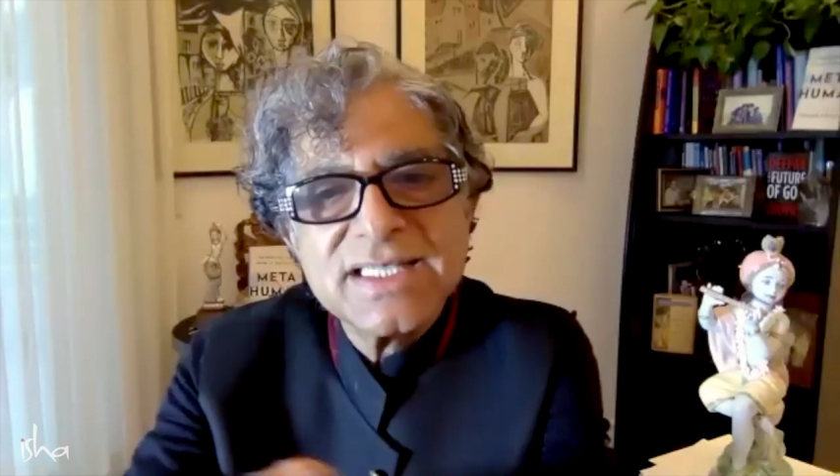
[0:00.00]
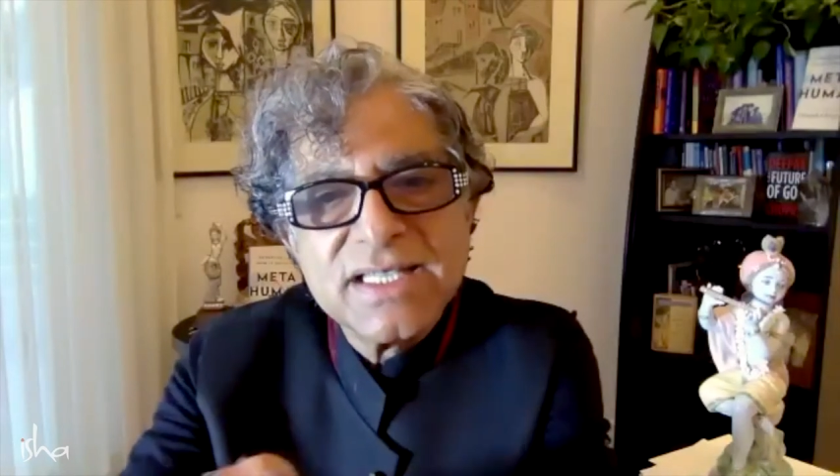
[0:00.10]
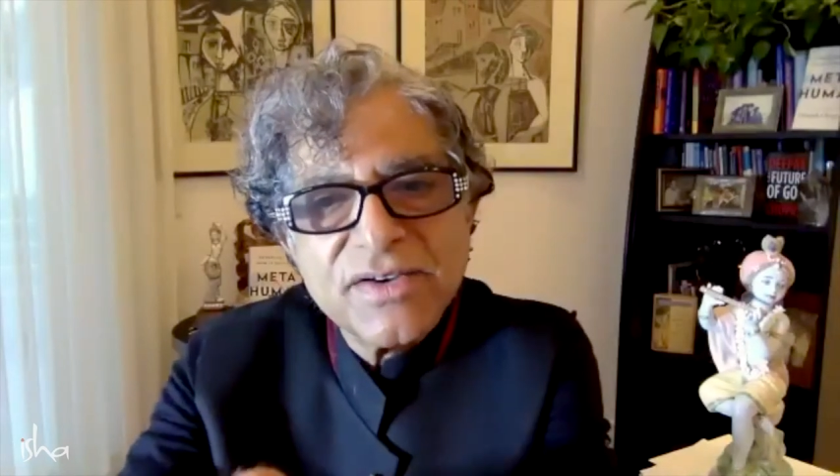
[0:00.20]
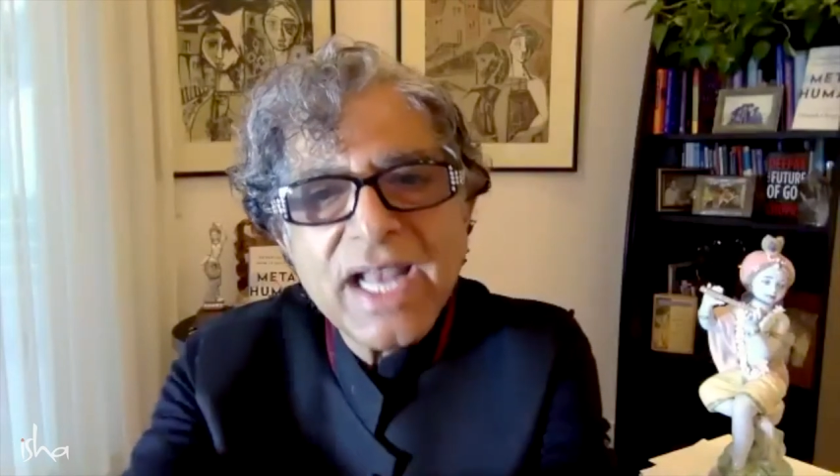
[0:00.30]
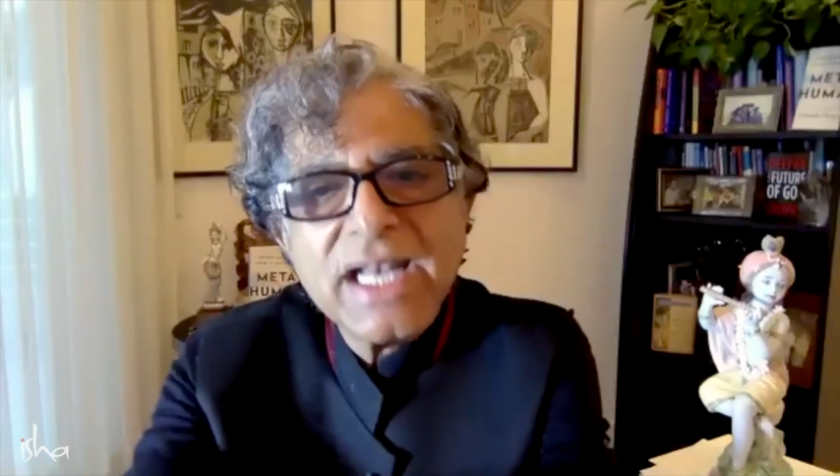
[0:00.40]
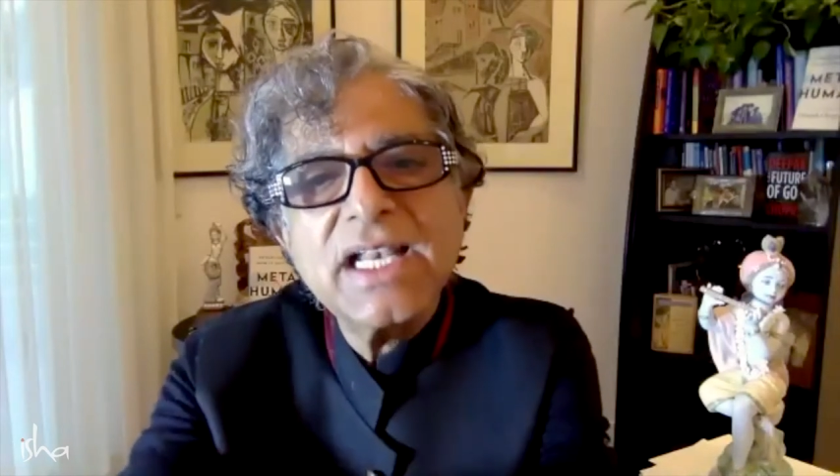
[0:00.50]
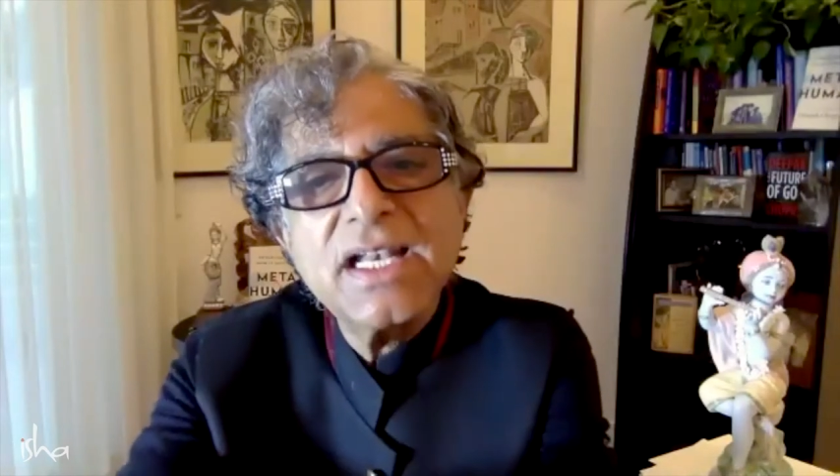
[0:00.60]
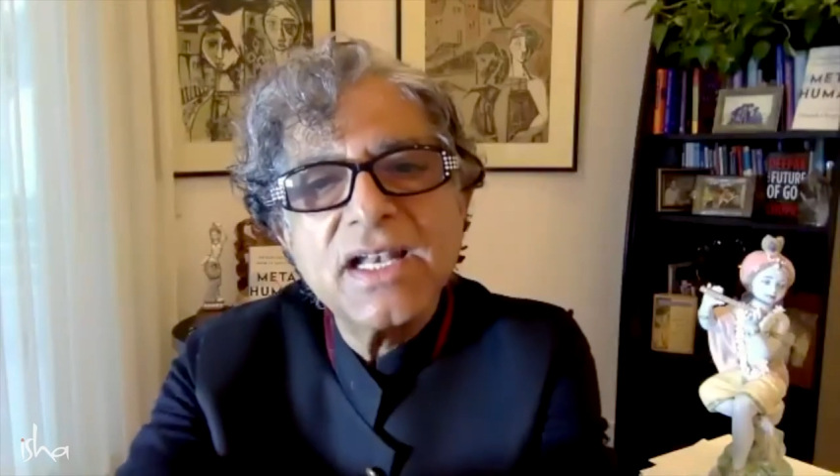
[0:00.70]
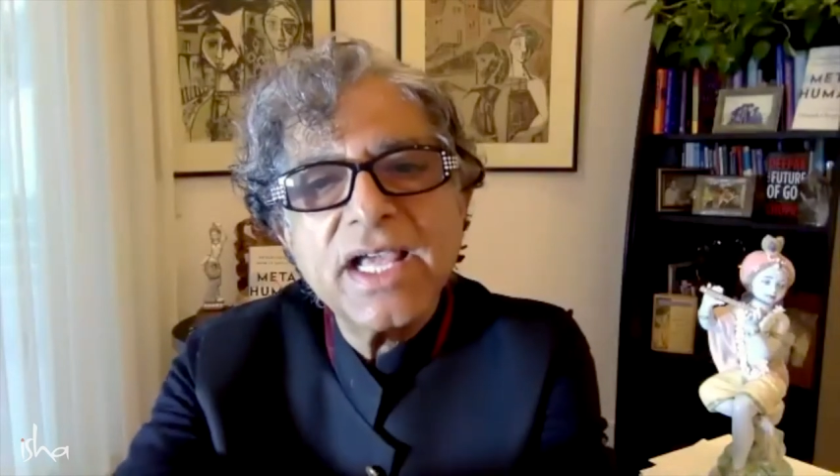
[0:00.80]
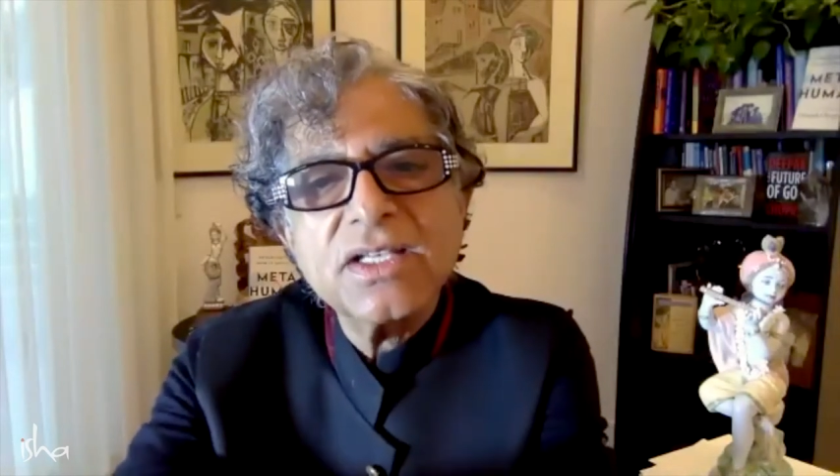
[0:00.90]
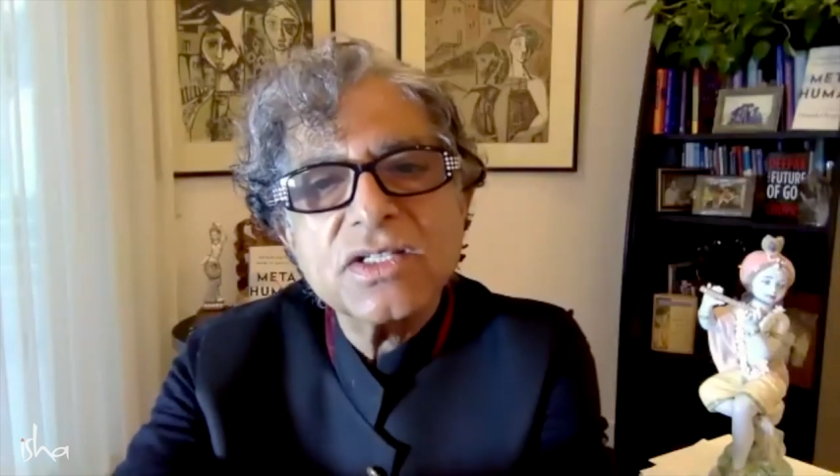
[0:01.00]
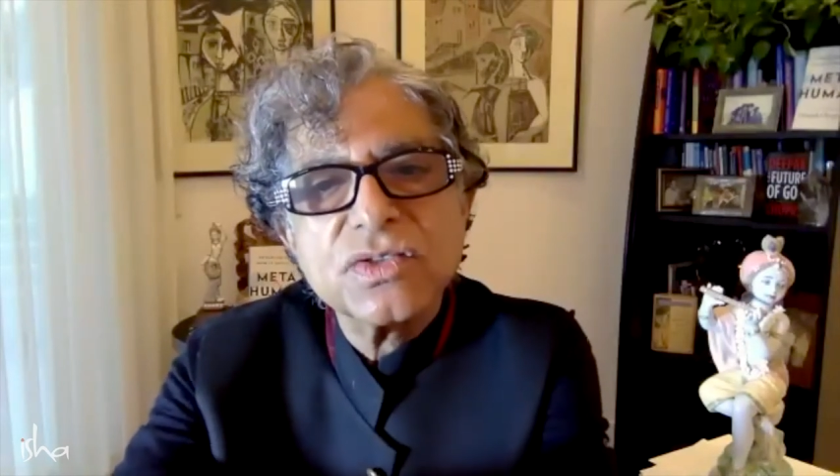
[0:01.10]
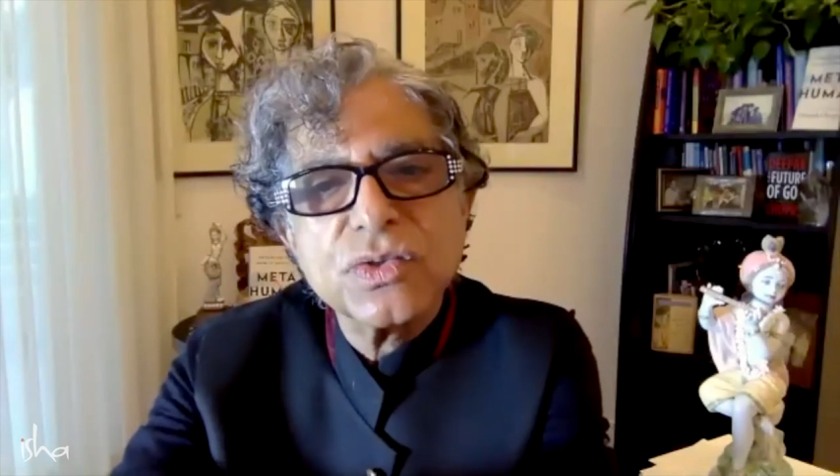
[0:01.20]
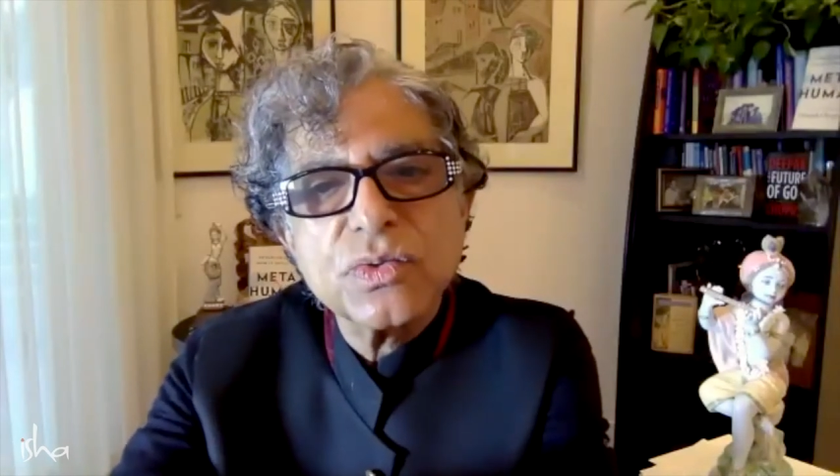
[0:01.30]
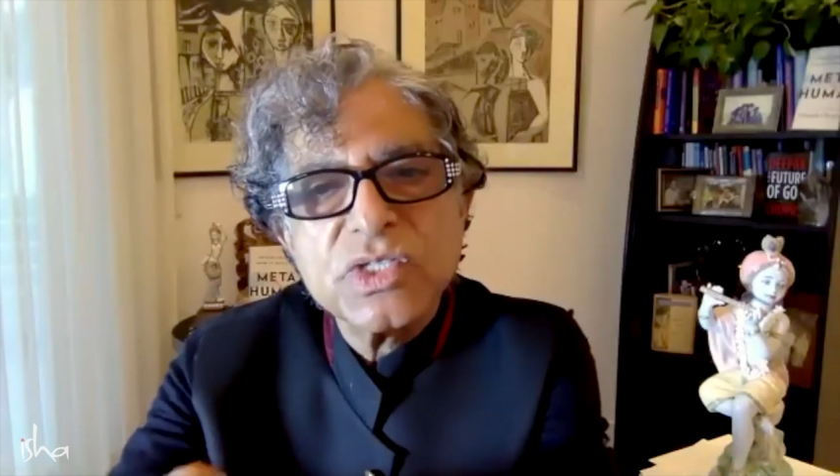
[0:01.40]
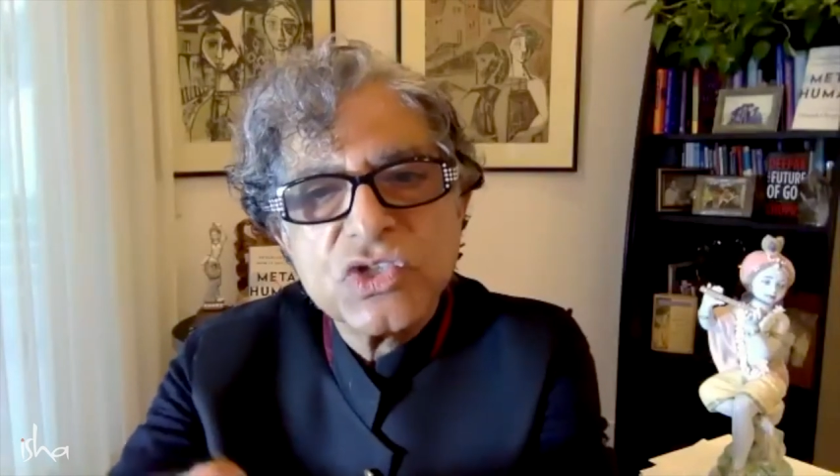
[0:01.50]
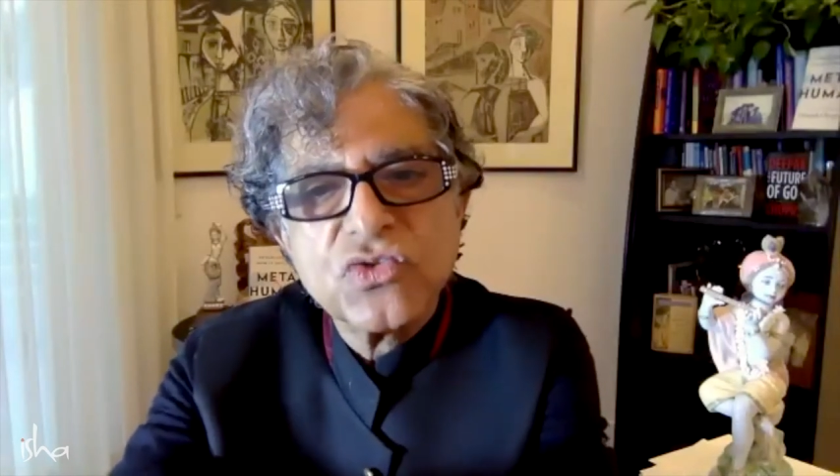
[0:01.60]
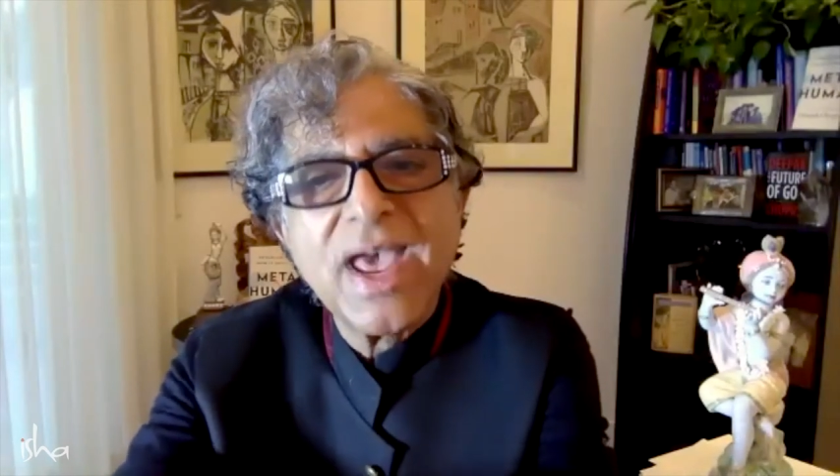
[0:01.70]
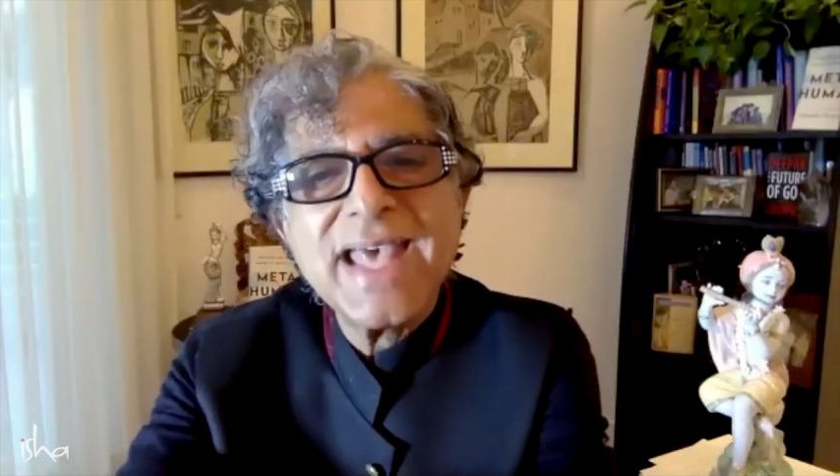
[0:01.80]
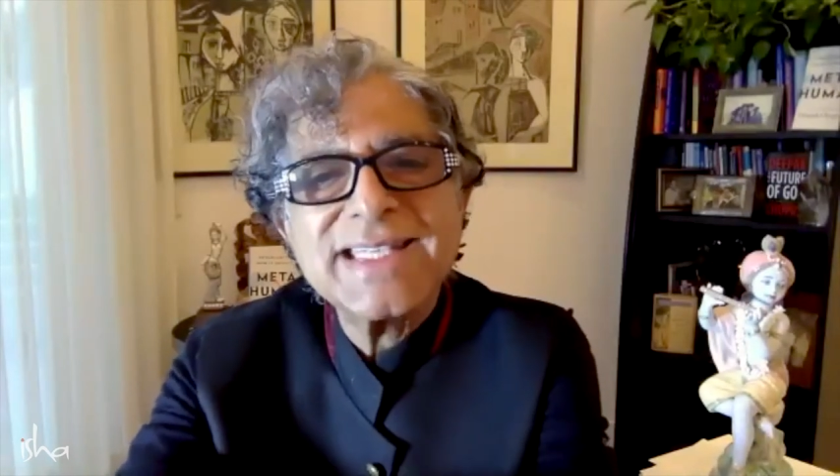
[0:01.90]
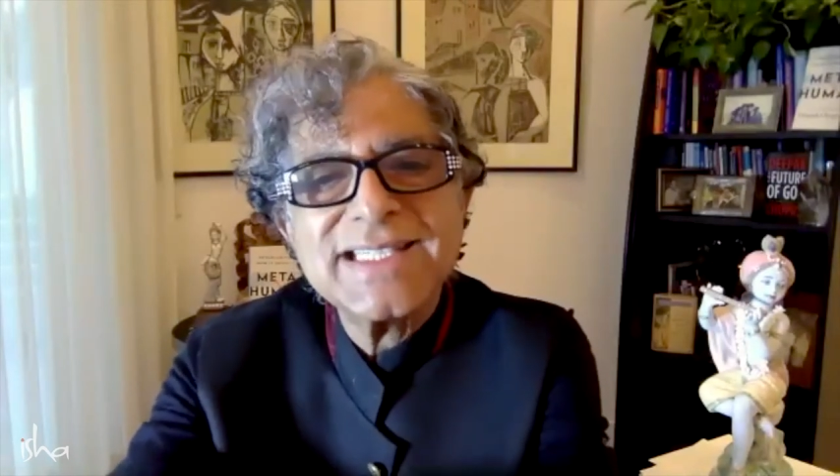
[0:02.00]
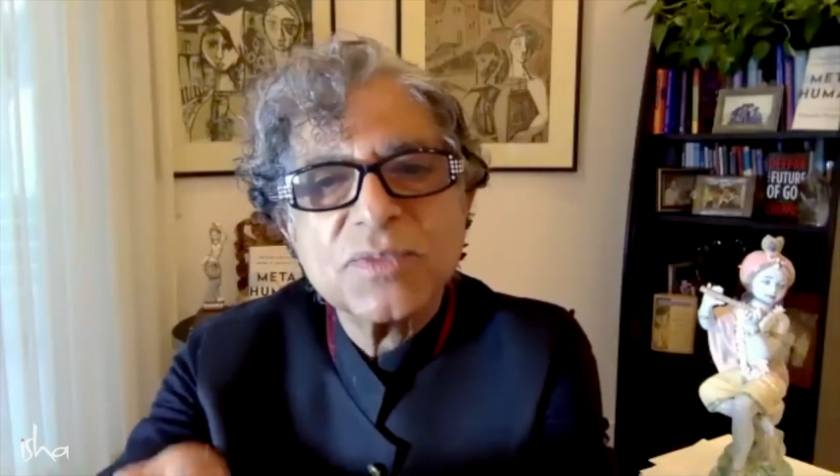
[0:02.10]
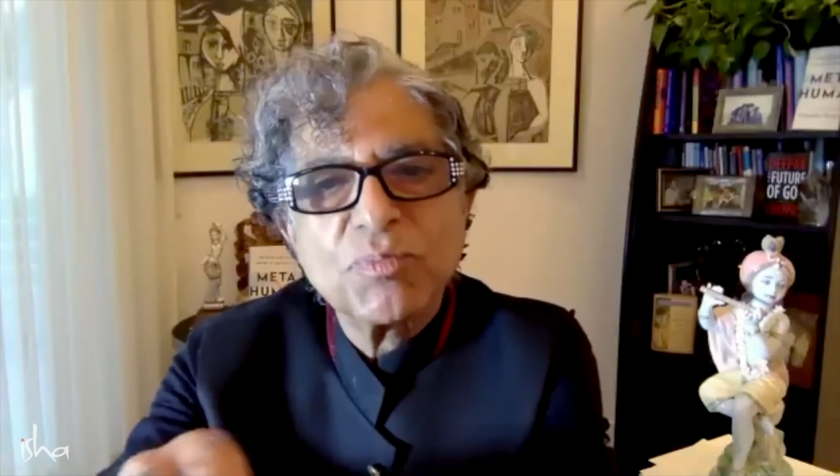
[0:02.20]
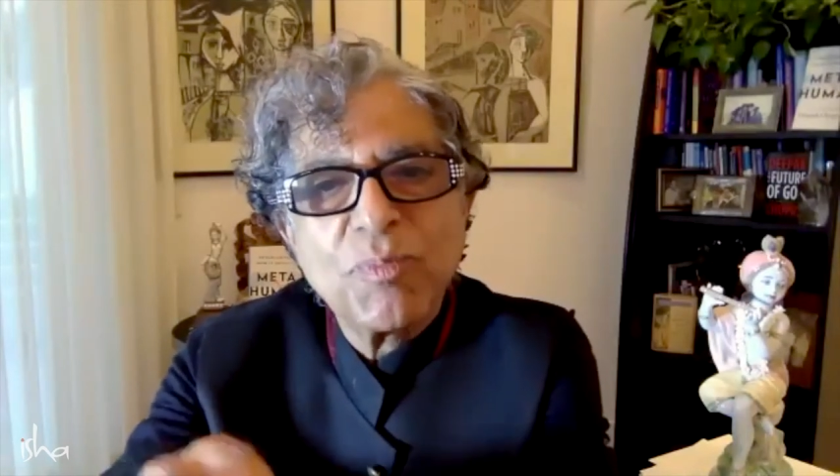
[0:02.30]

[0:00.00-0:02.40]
is directly linked to stress,